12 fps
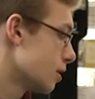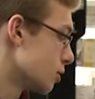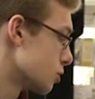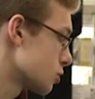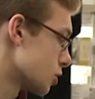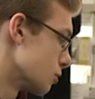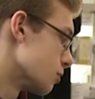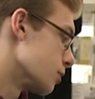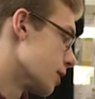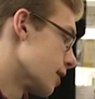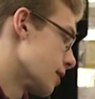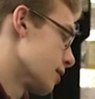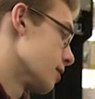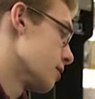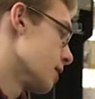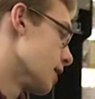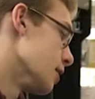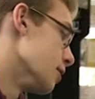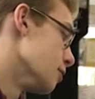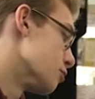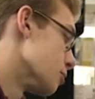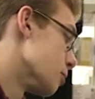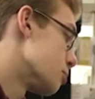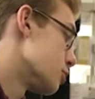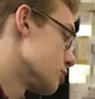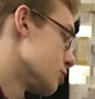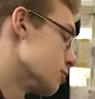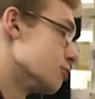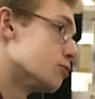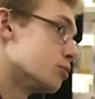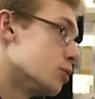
You also have one here uh, from a prisoner of